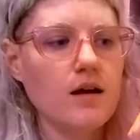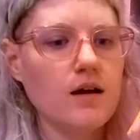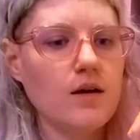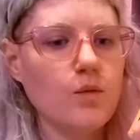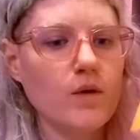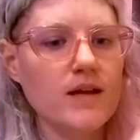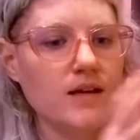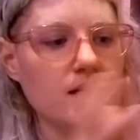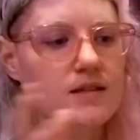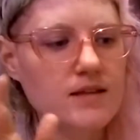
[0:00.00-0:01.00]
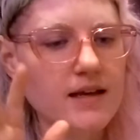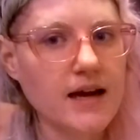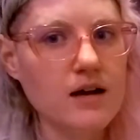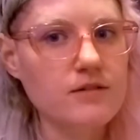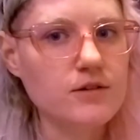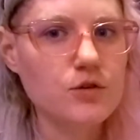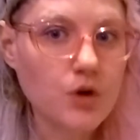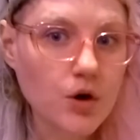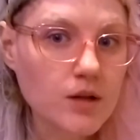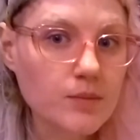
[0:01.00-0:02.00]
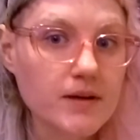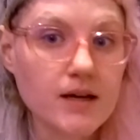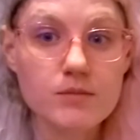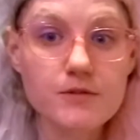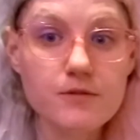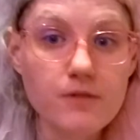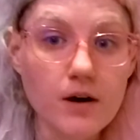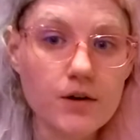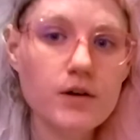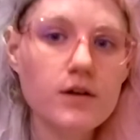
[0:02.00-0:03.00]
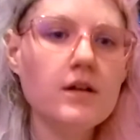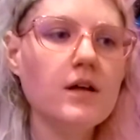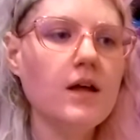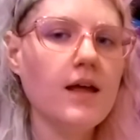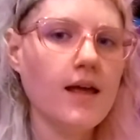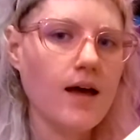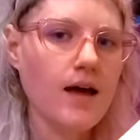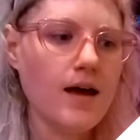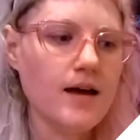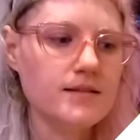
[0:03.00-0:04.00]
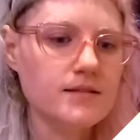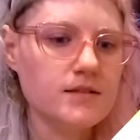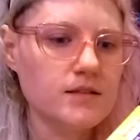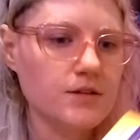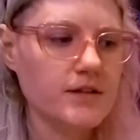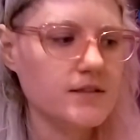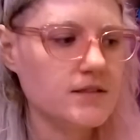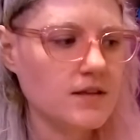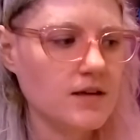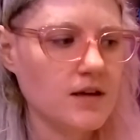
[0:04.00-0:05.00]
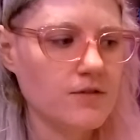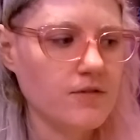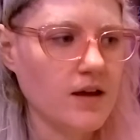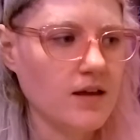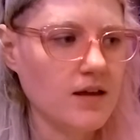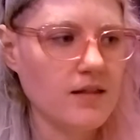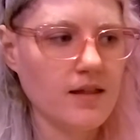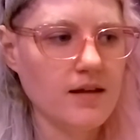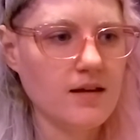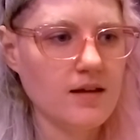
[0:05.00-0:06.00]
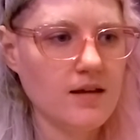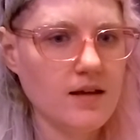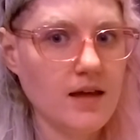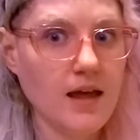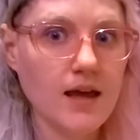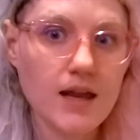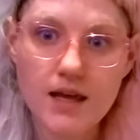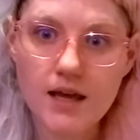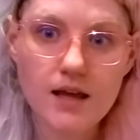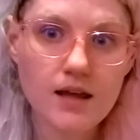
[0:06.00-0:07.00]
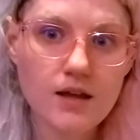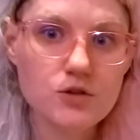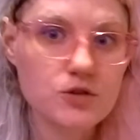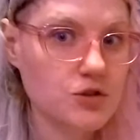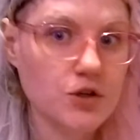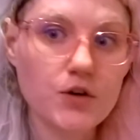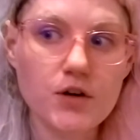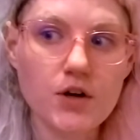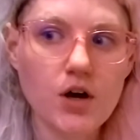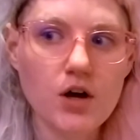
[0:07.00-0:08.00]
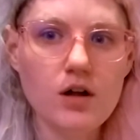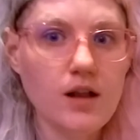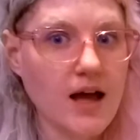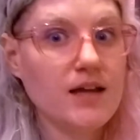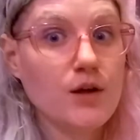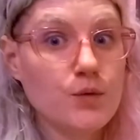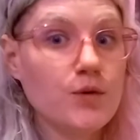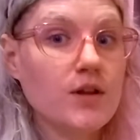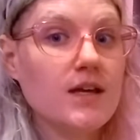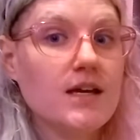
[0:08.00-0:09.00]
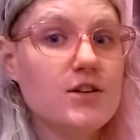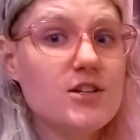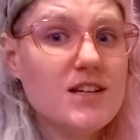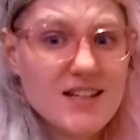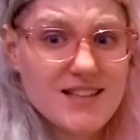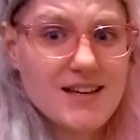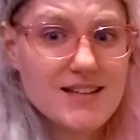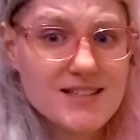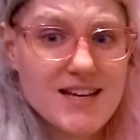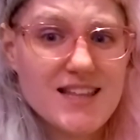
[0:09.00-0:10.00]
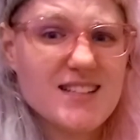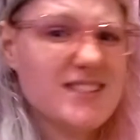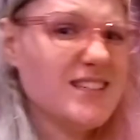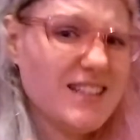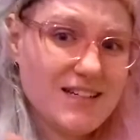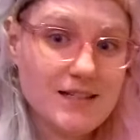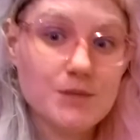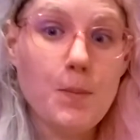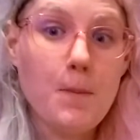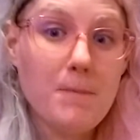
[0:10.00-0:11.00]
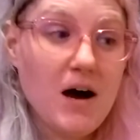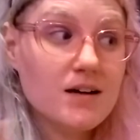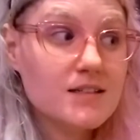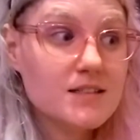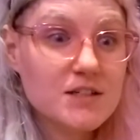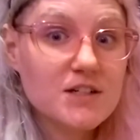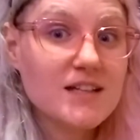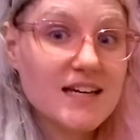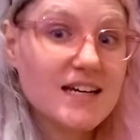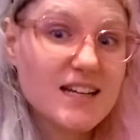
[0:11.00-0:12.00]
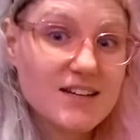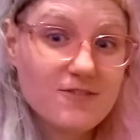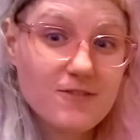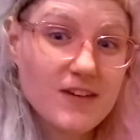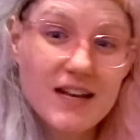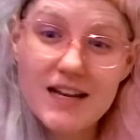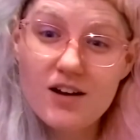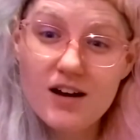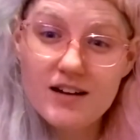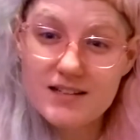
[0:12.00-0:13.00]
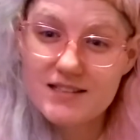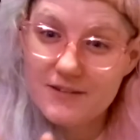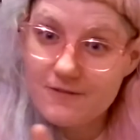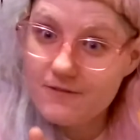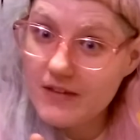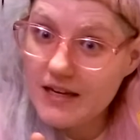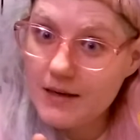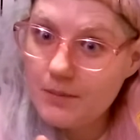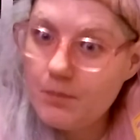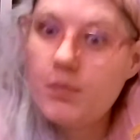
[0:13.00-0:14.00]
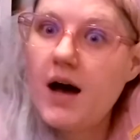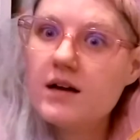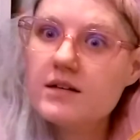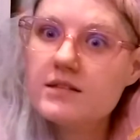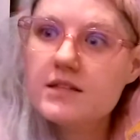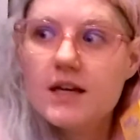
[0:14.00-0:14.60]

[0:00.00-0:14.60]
when it gets like out of control, it becomes fungal. And seriously, if I eat like any sugar at all, I get really itchy, and they say that's like because bugs are like feeding on it. It's like feeding bugs,